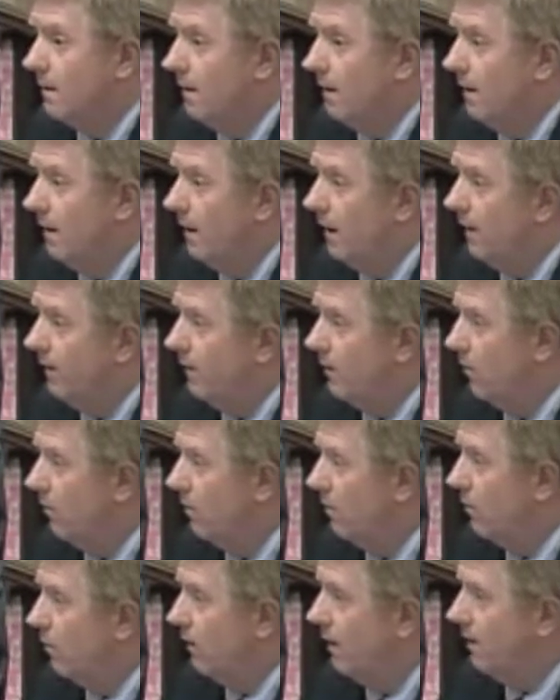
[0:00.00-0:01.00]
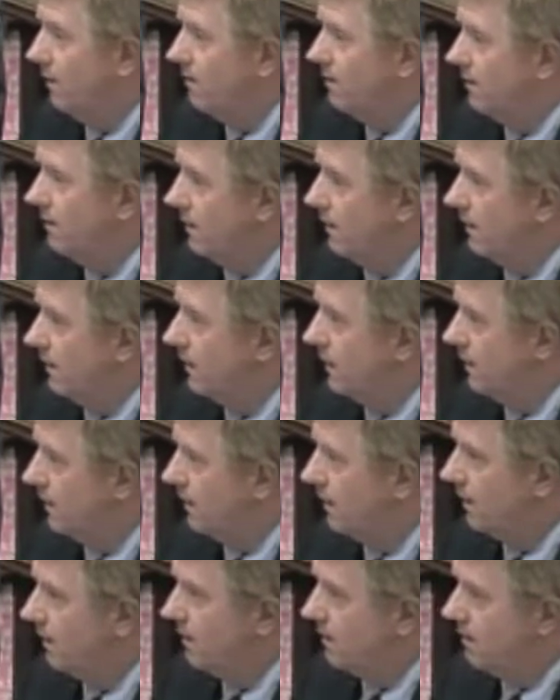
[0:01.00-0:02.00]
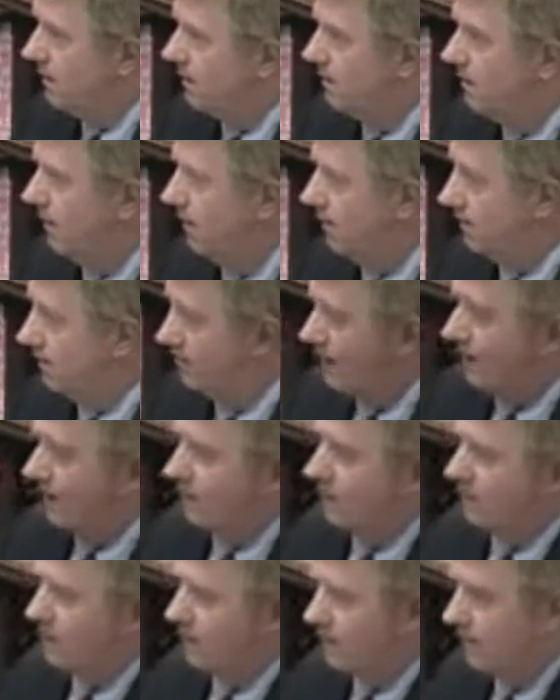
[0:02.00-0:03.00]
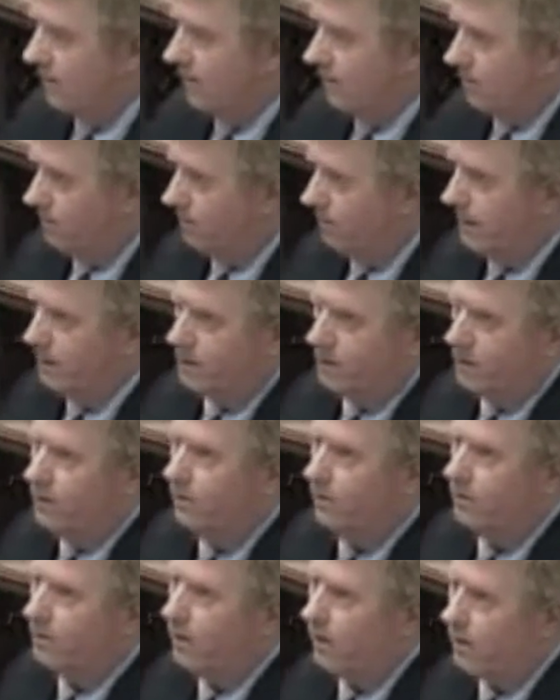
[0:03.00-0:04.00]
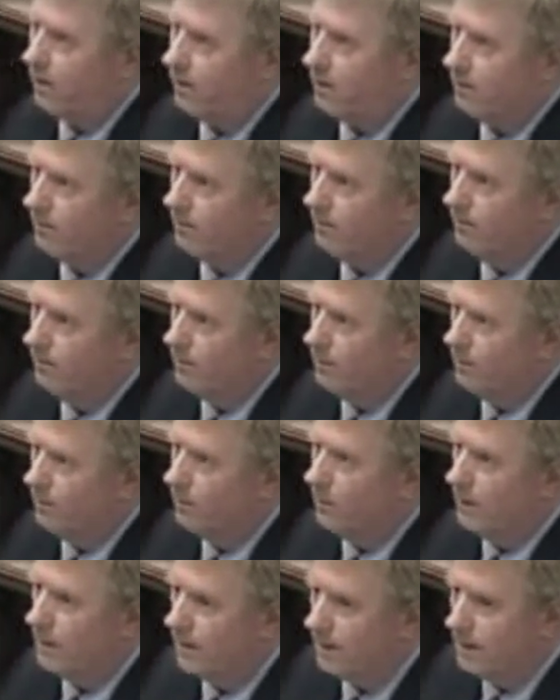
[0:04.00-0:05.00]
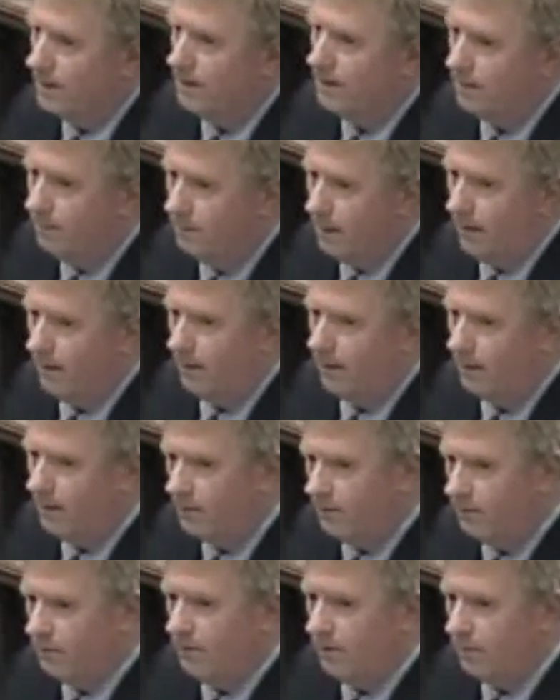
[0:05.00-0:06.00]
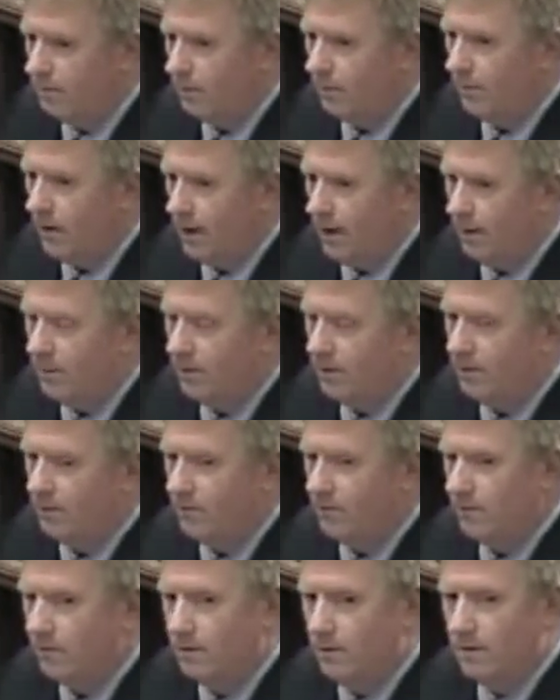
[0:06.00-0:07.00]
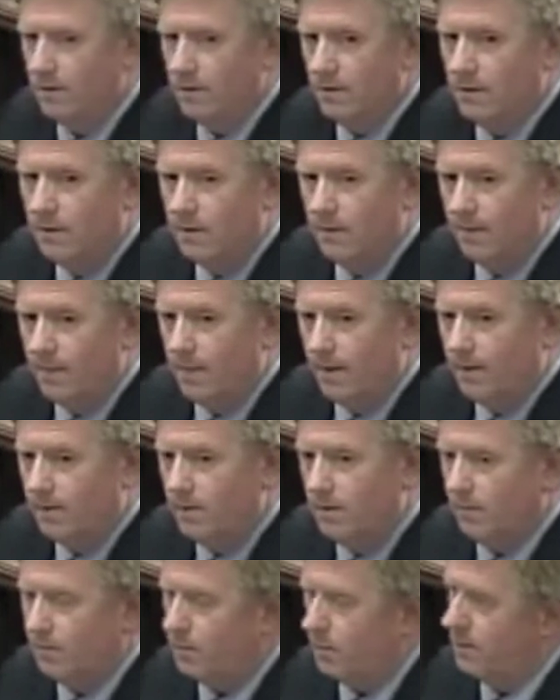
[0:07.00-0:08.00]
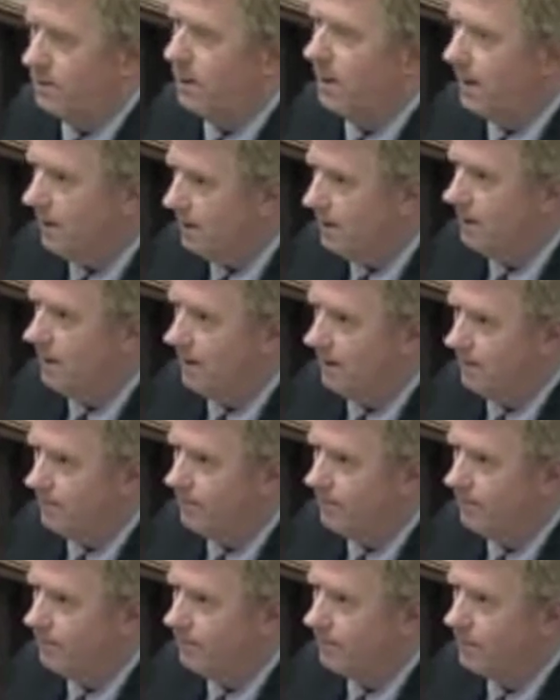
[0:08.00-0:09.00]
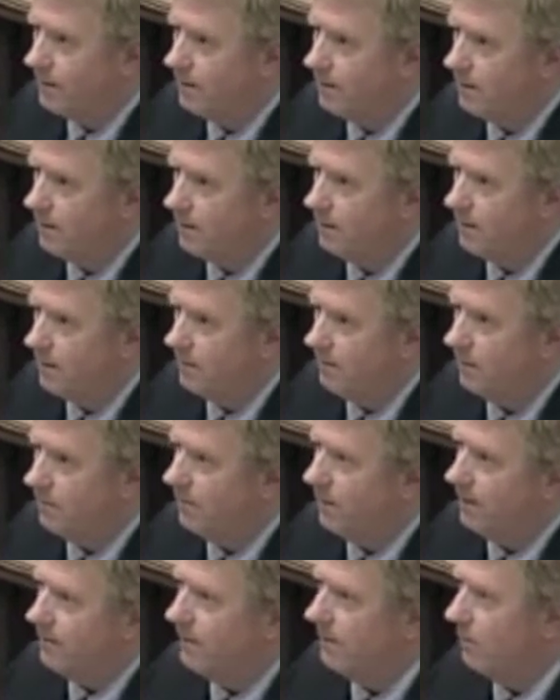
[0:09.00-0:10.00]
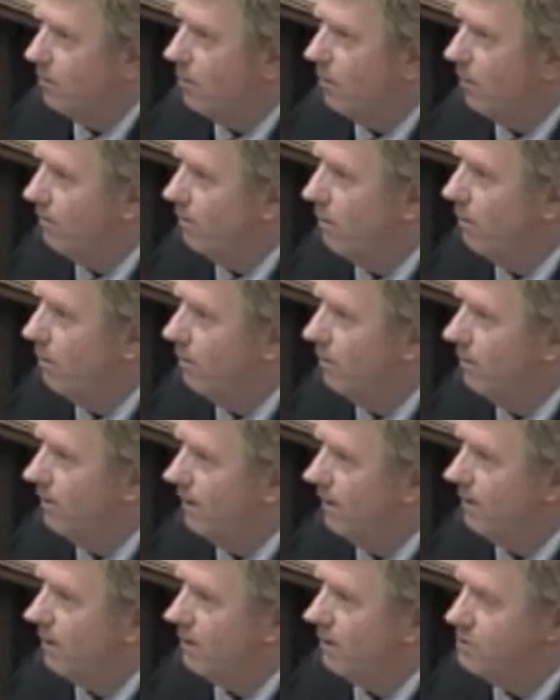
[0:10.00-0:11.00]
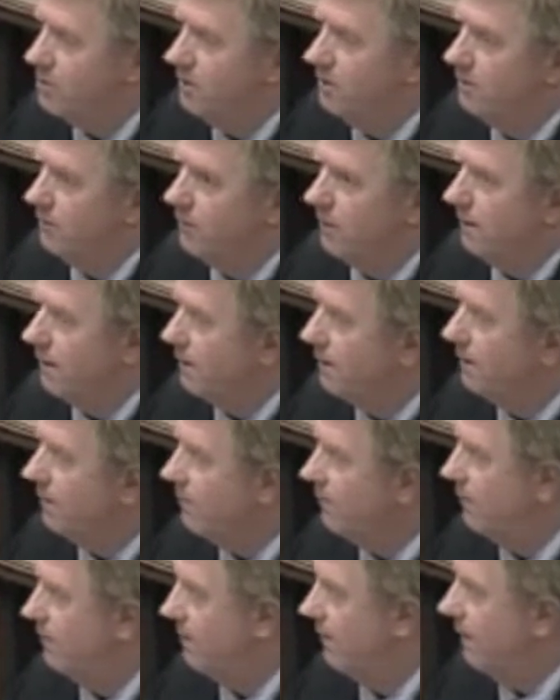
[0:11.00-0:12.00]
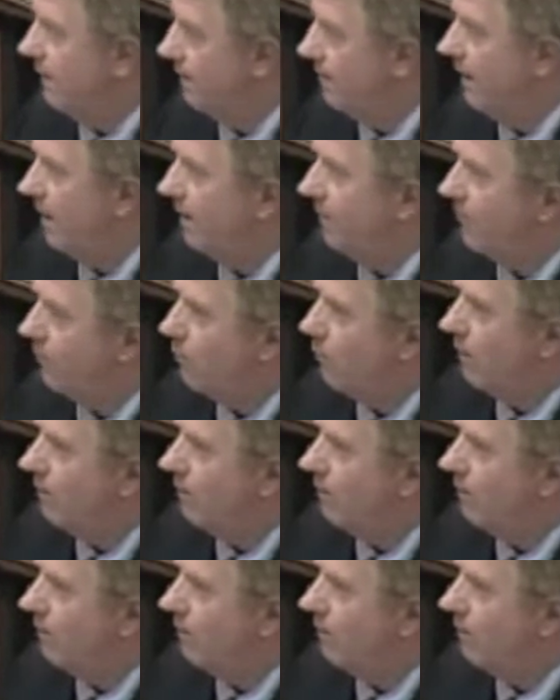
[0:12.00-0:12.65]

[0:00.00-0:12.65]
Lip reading: And the only way it's not going to be a cure-all, but we need the barriers and the parameters to protect them. There's nothing more important than our children. And just think about it for one